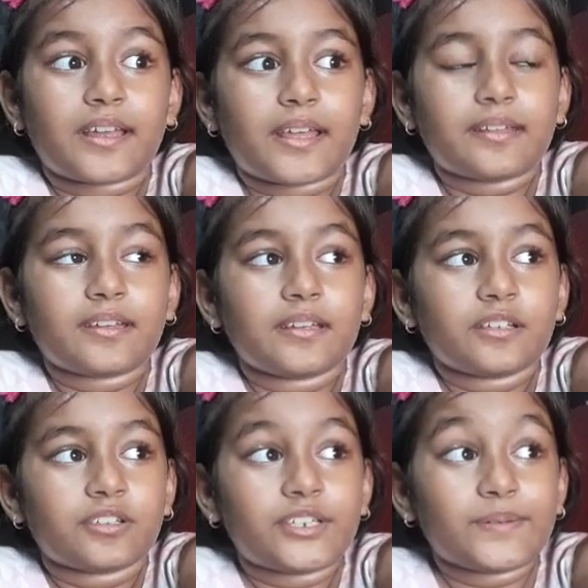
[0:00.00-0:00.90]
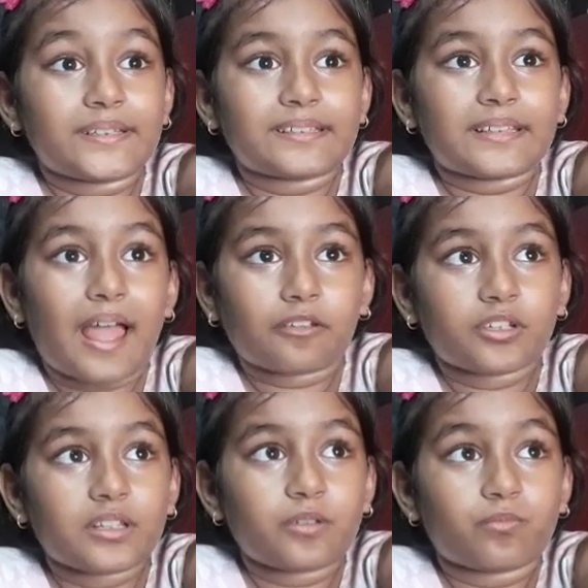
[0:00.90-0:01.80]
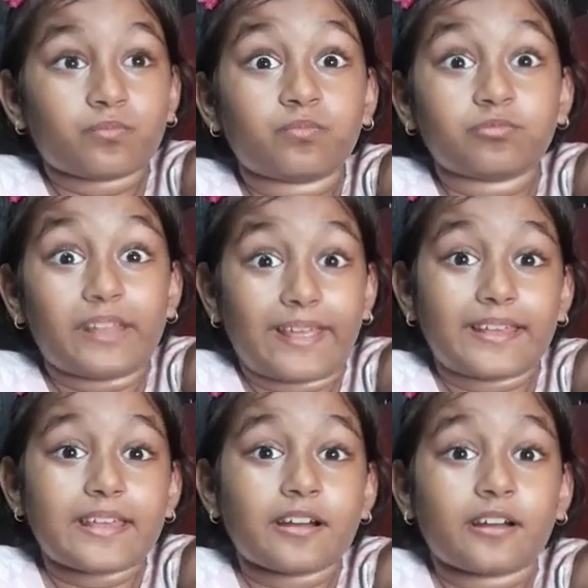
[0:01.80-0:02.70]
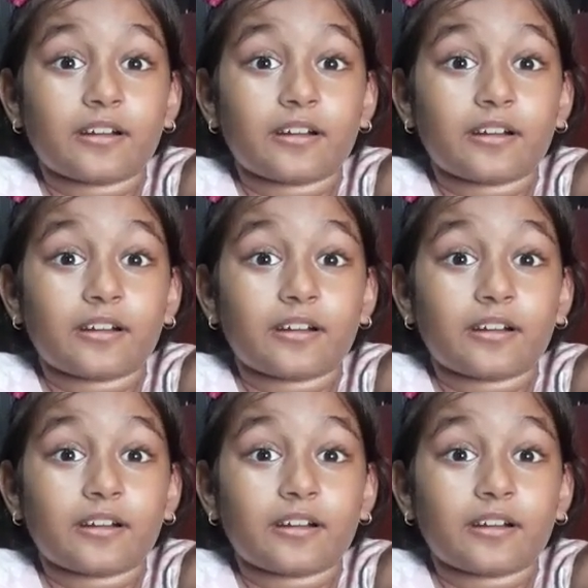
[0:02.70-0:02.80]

and she was actually laying